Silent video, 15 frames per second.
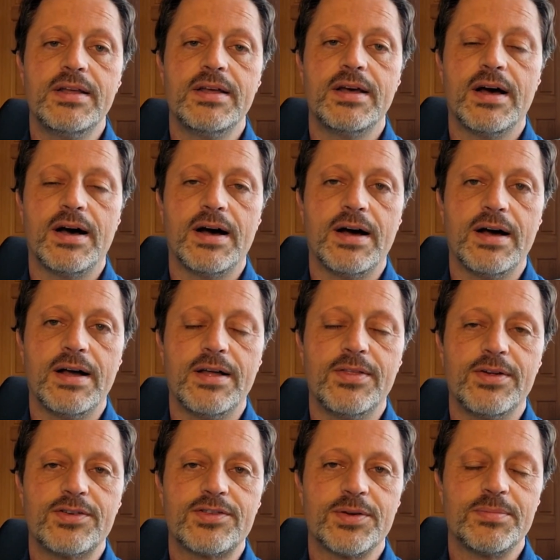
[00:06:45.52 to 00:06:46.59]

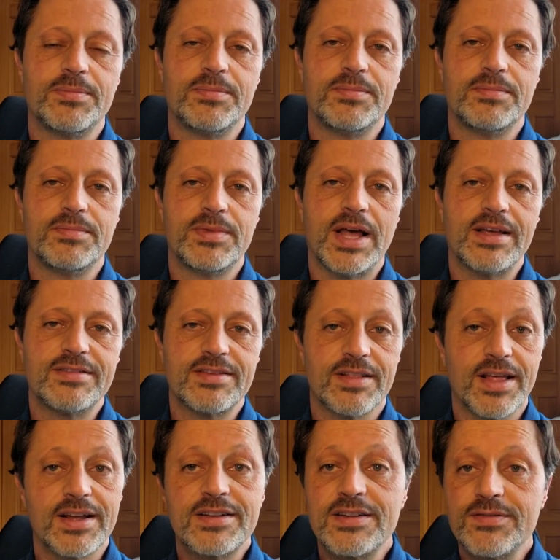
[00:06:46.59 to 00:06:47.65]
There's some nice
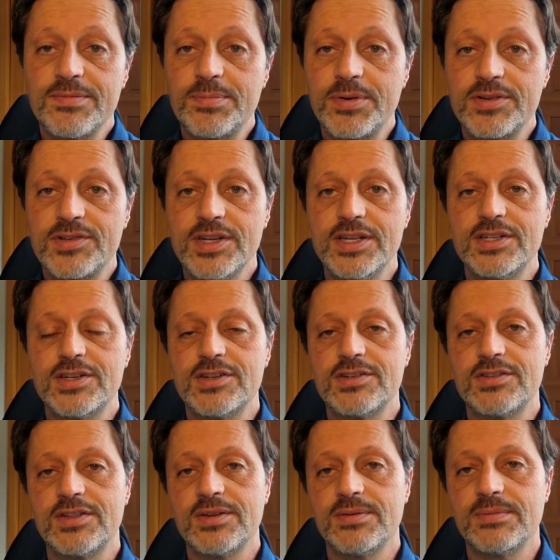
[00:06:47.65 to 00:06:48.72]
elective
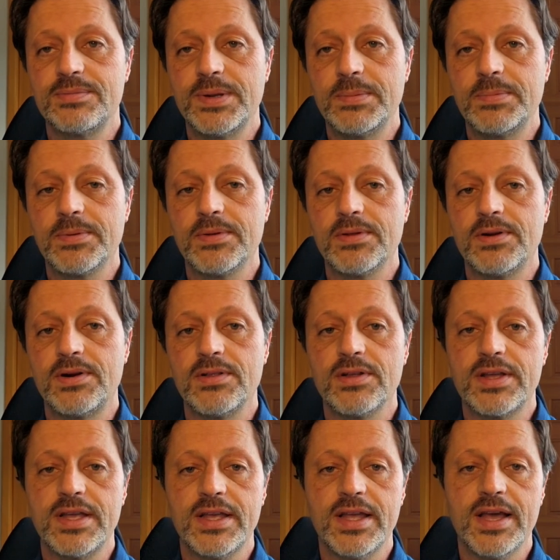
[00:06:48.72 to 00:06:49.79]
procedures that people are
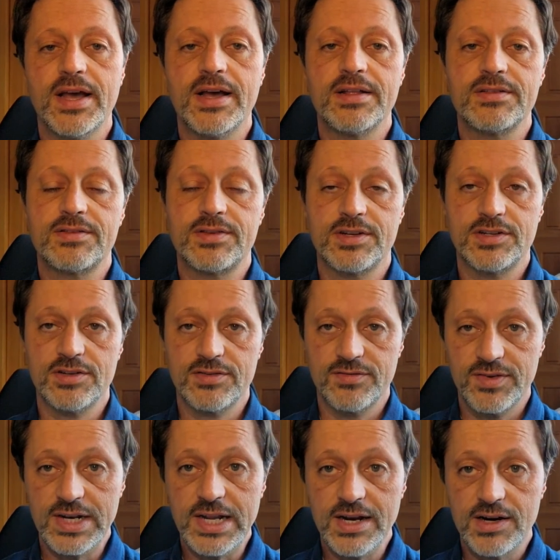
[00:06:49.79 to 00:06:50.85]
looking at, such as
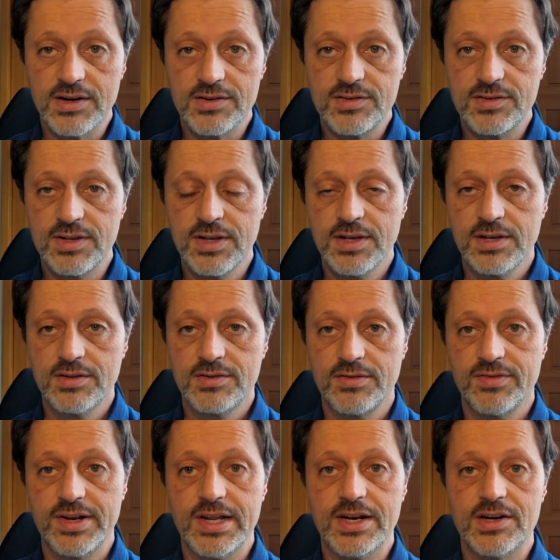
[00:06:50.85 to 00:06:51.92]
veneers.
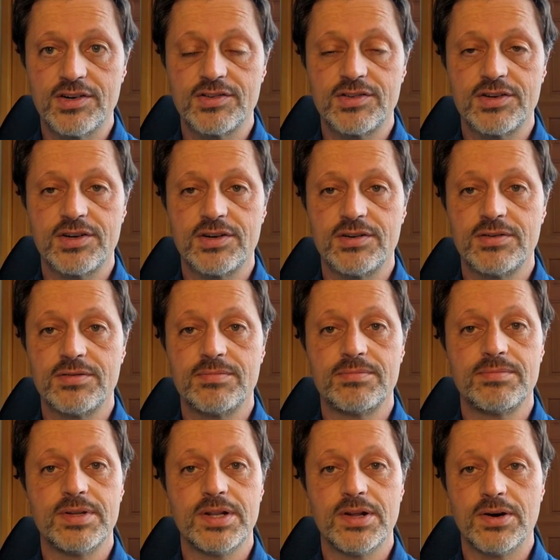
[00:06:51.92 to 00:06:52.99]
So veneers are,
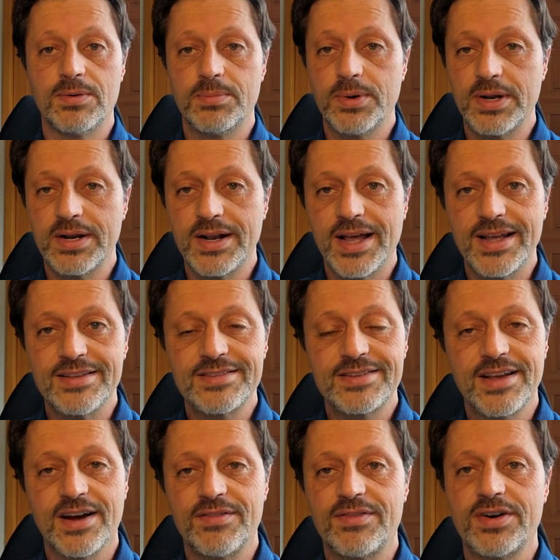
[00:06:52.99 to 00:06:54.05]
put a nice
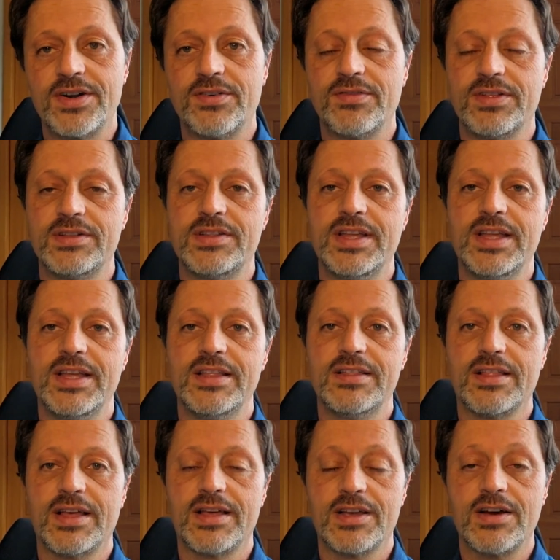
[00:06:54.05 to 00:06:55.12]
covering over the
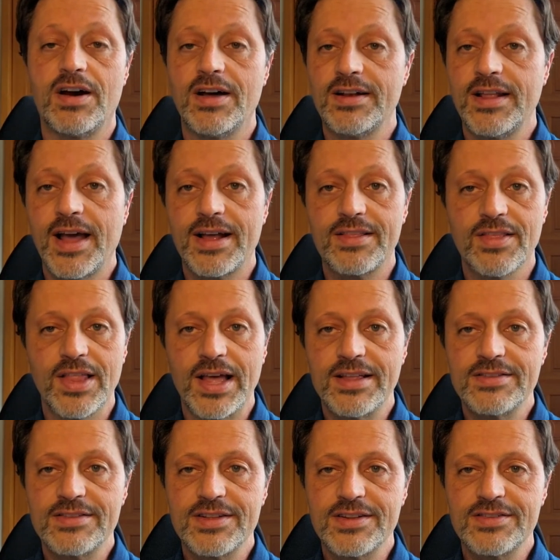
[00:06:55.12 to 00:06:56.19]
teeth, like a contact
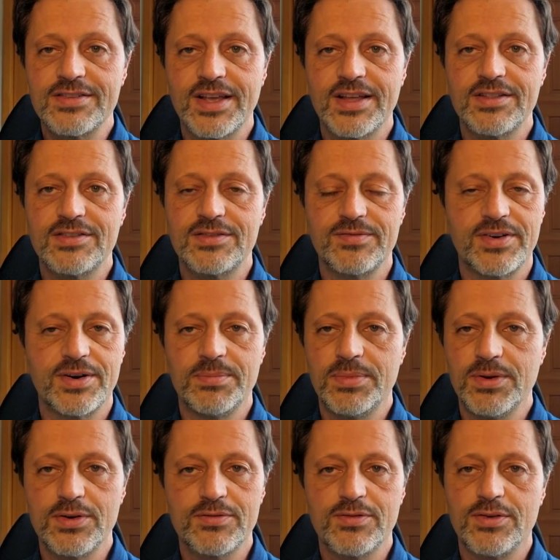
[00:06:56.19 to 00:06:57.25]
lens in a sense, very
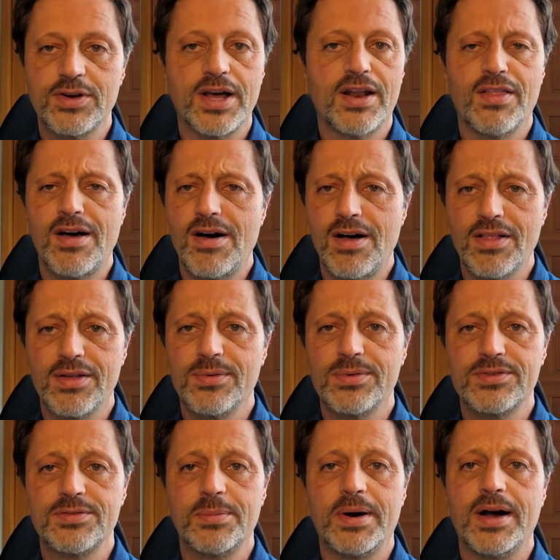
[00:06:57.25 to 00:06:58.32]
beautiful, kind of the
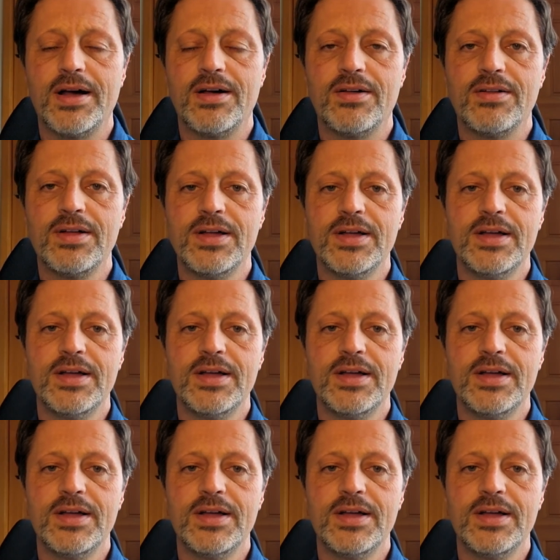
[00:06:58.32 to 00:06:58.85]
Hollywood smile.